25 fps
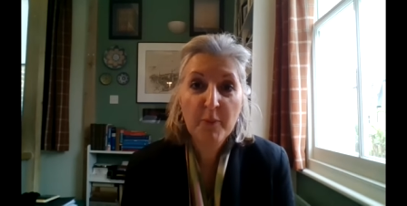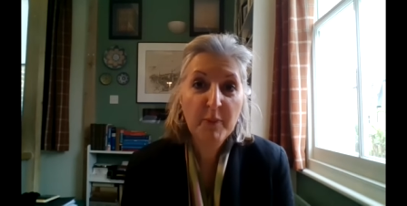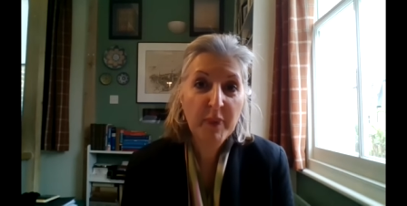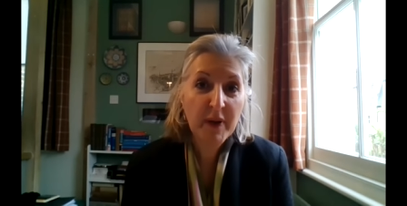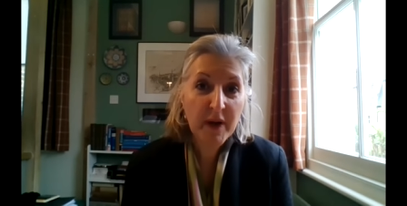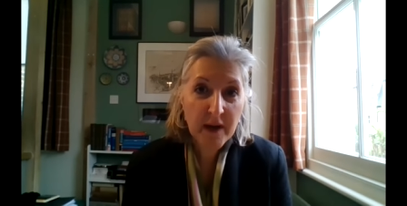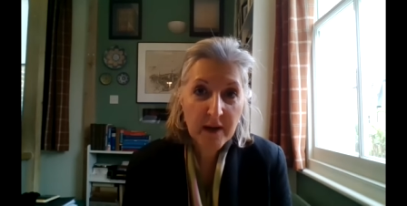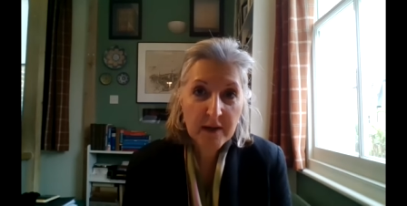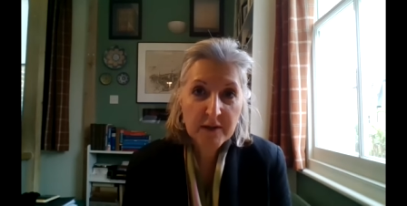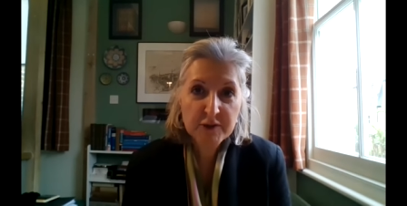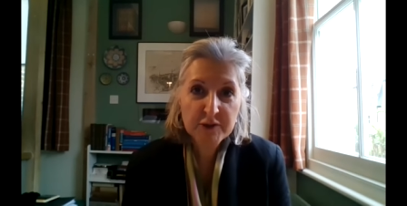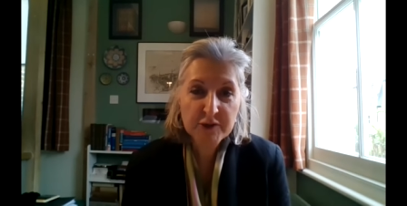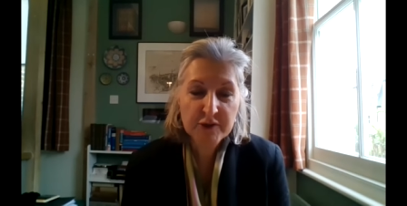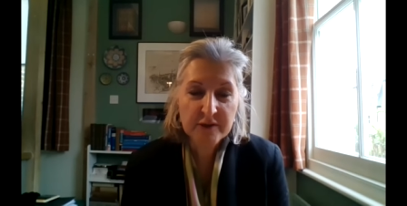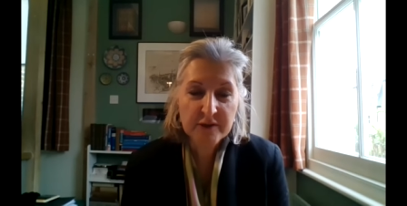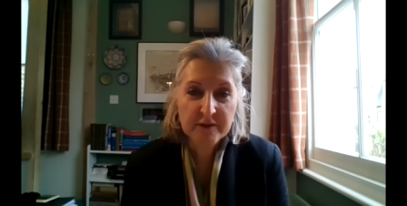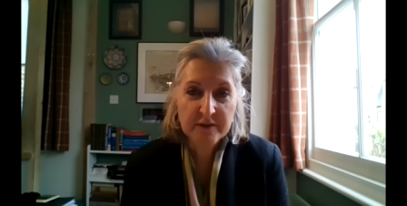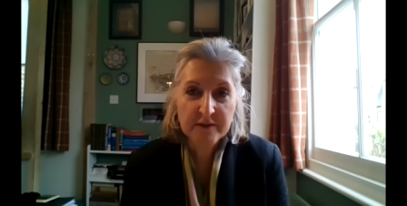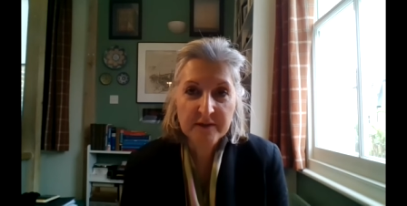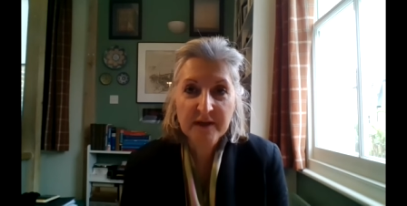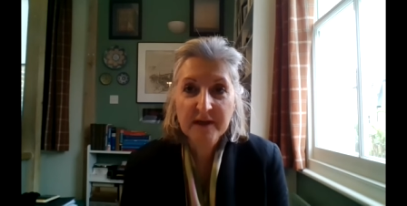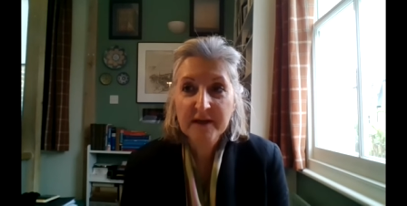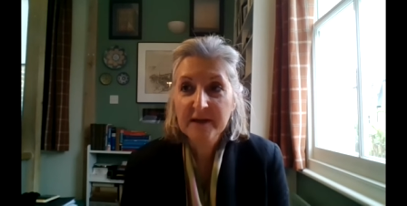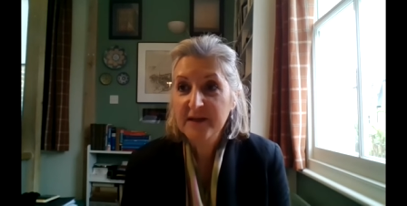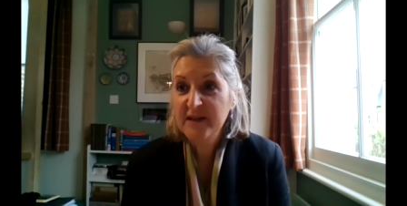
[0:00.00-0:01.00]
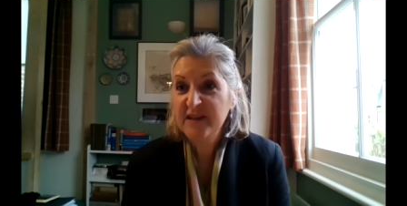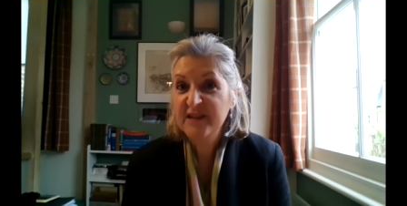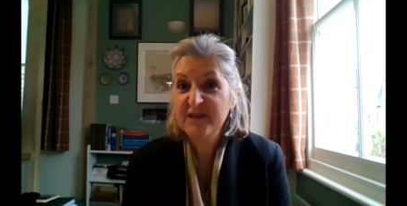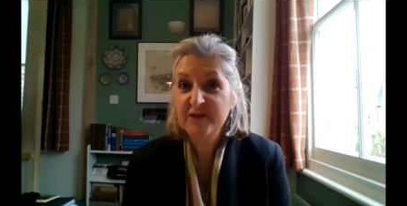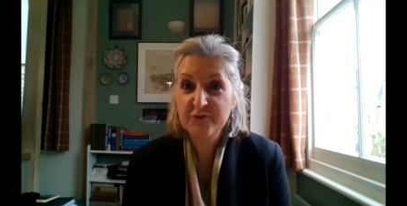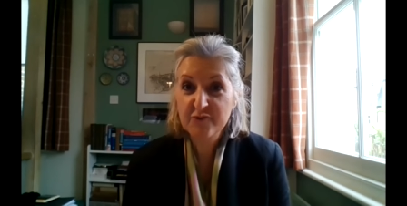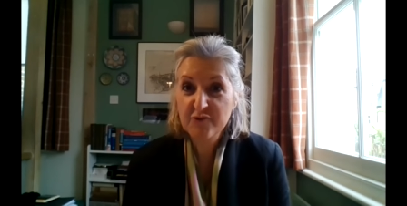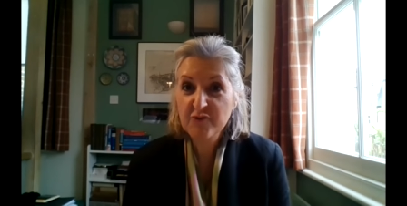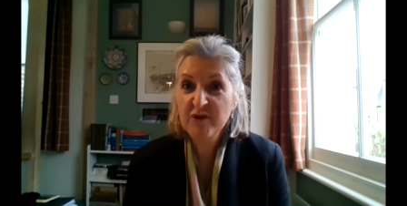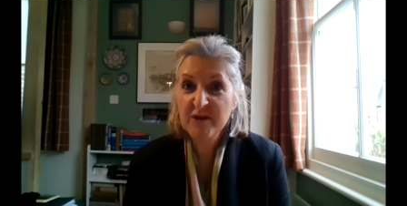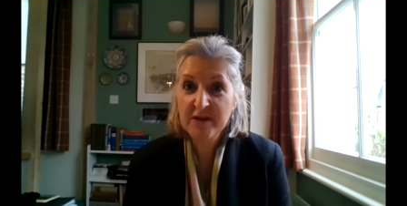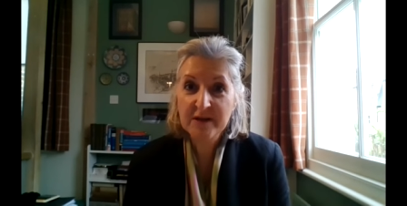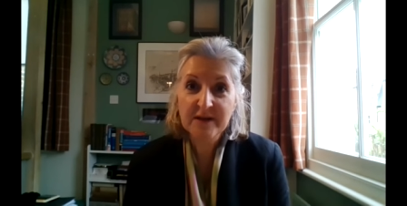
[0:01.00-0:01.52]
Persian is
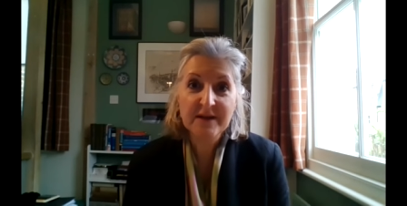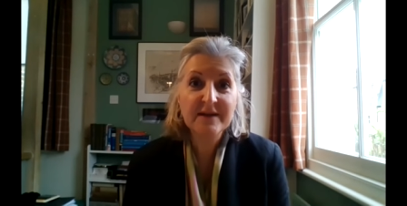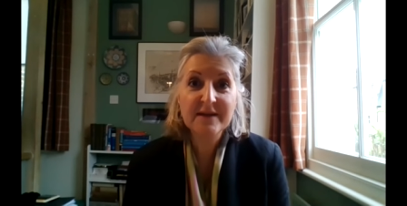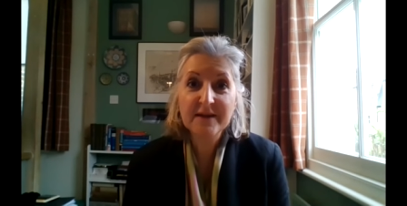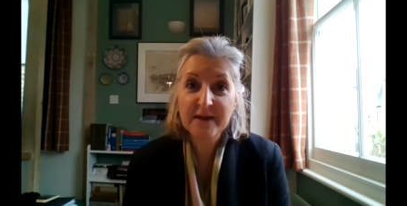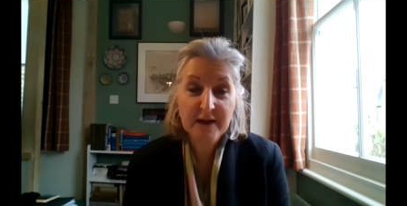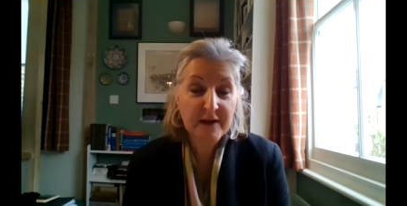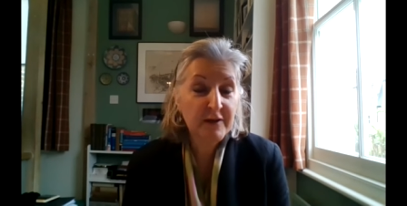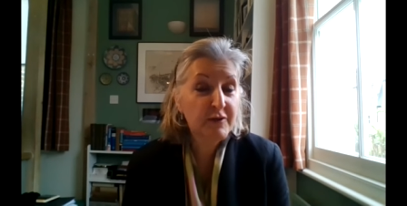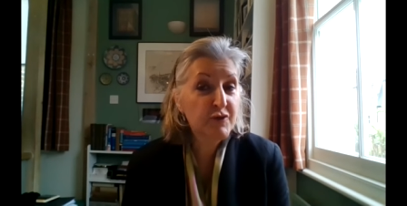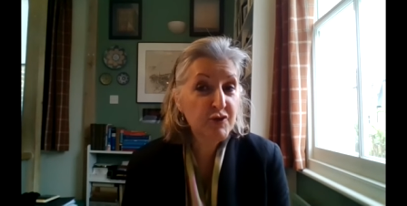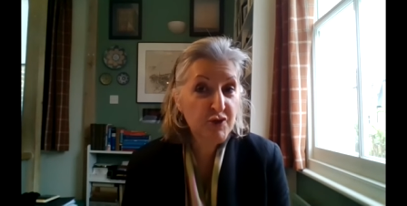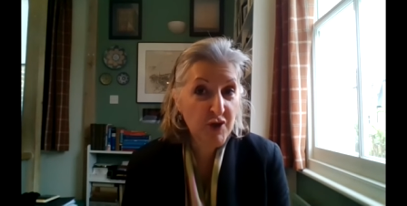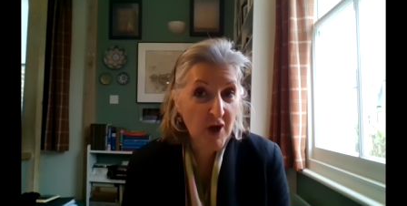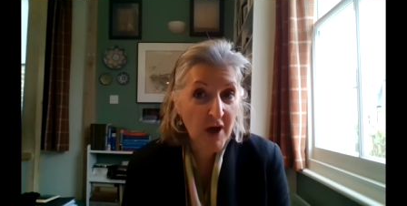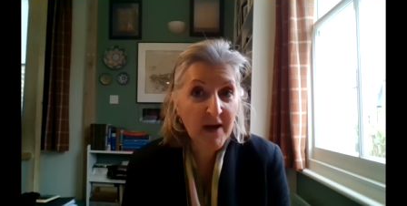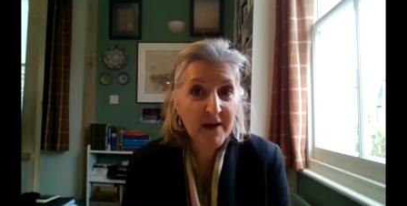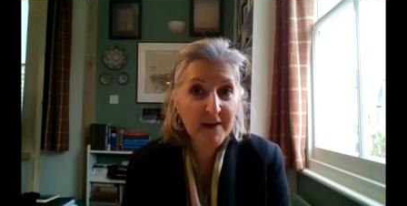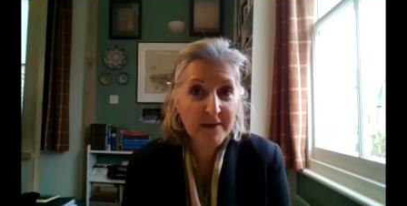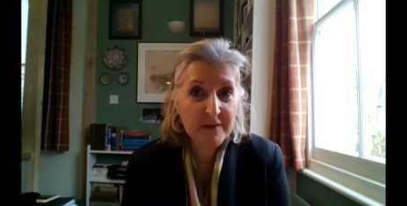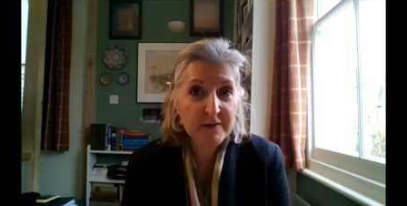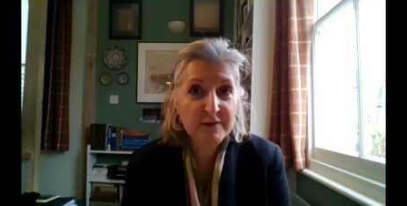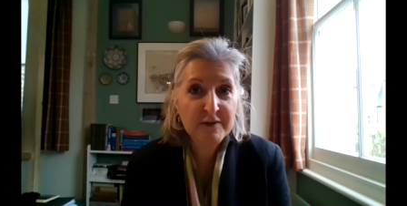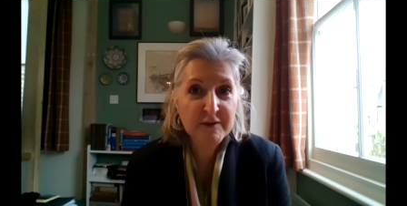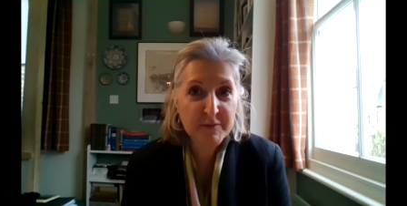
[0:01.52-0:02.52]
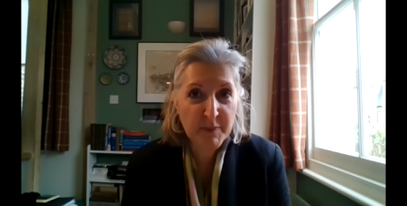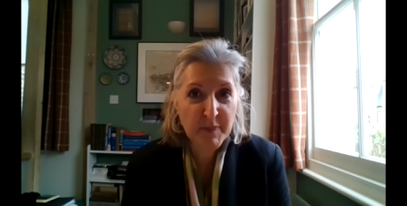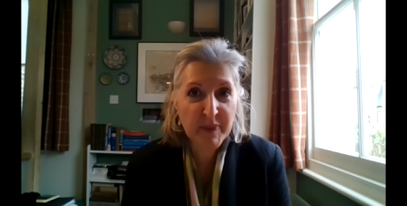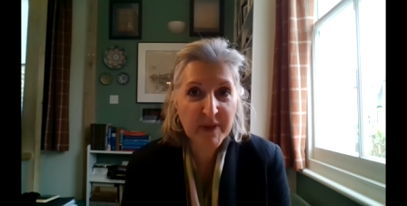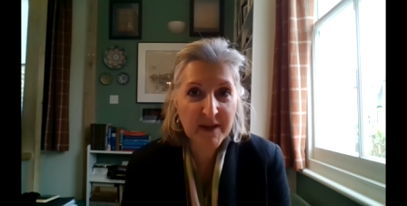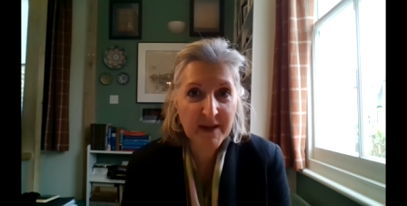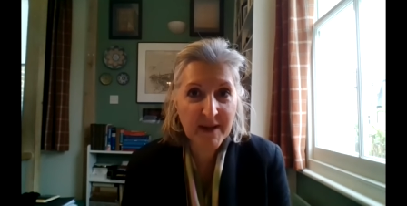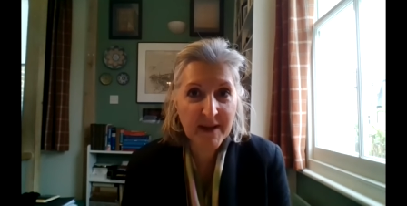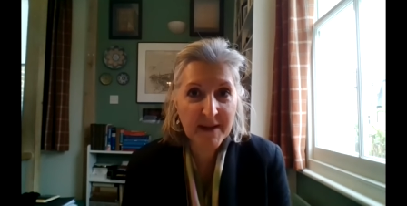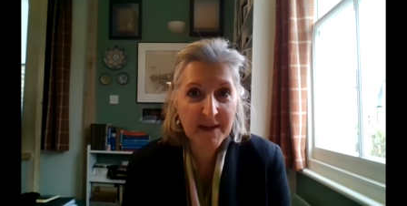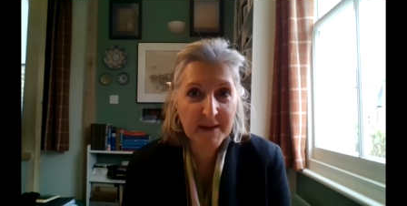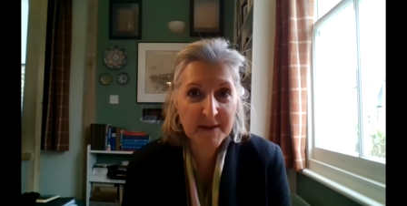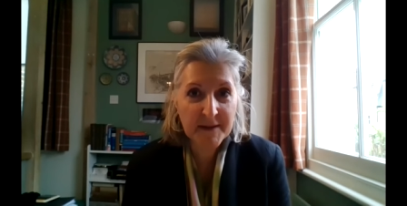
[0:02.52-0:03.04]
really a child's
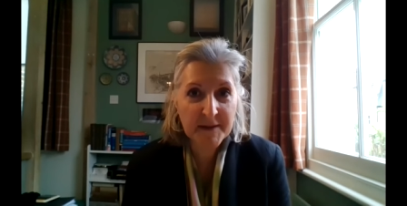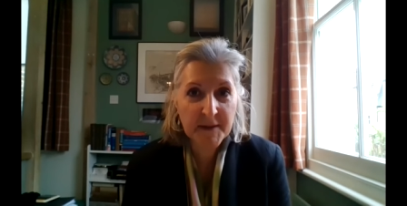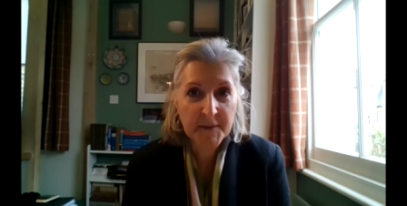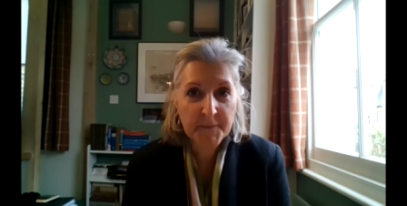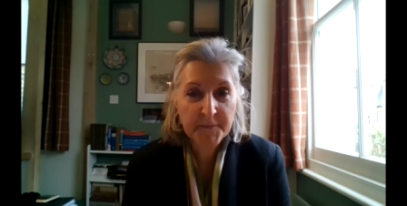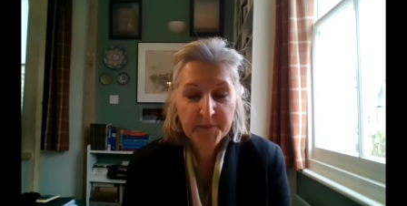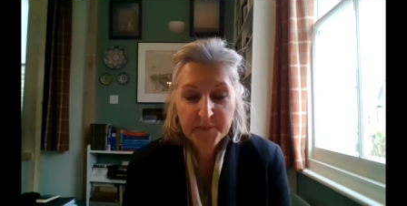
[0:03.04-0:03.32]
play.